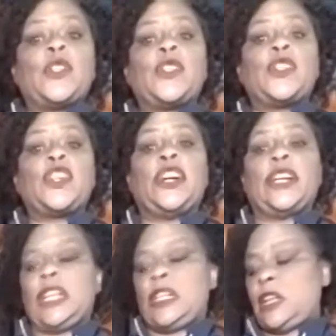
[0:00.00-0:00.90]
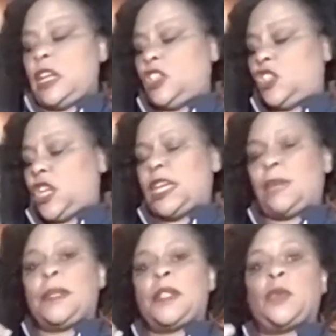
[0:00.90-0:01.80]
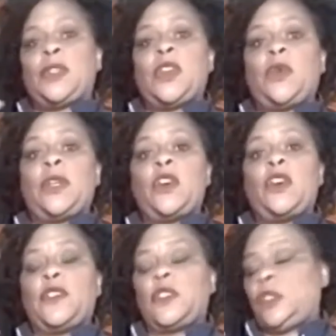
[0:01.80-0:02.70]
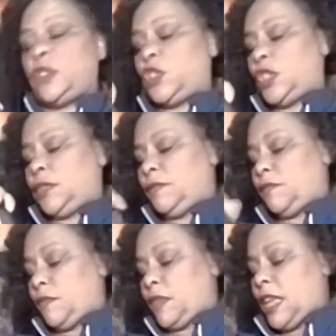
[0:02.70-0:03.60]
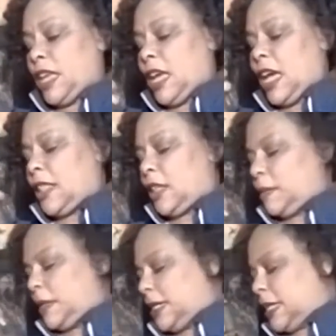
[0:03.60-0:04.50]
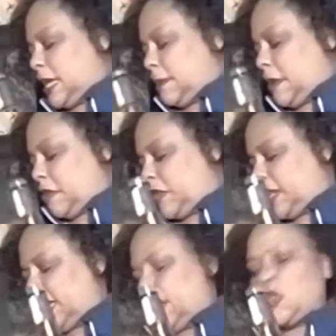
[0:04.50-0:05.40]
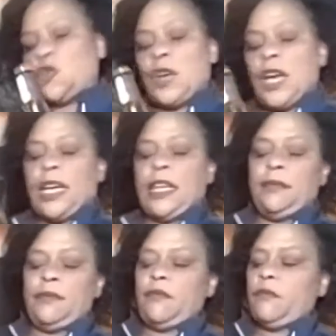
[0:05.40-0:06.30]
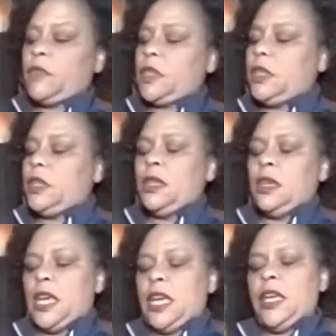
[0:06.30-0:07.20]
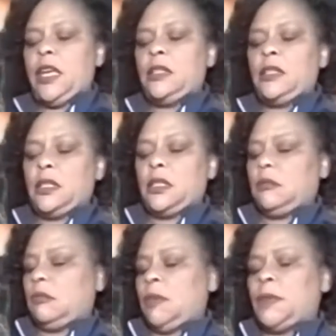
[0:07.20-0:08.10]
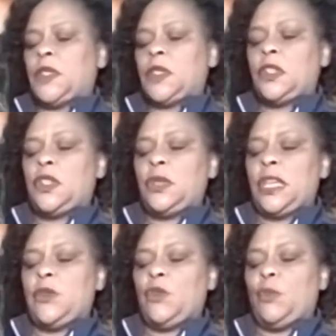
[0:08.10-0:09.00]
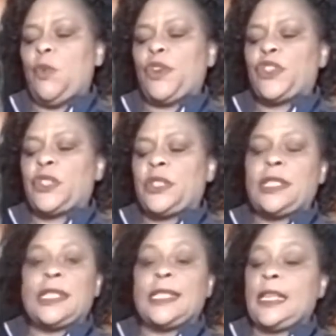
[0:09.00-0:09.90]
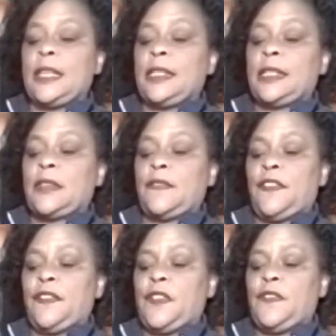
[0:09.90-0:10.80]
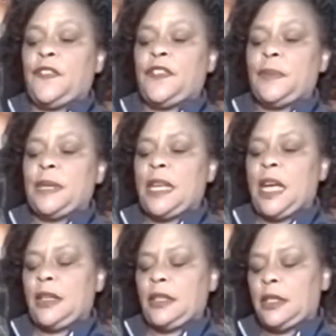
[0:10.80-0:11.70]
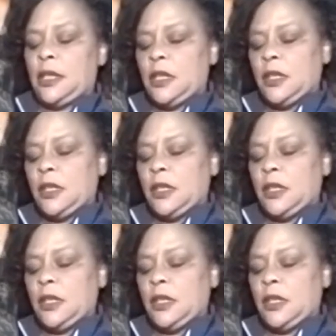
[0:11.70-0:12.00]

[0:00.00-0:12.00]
to stir it and not shake it, because we don't want over dilution. And then I'm going to take my Rittenhouse rye, and I'm just going to do equal portions. As I said, this is a 50-50 Manhattan.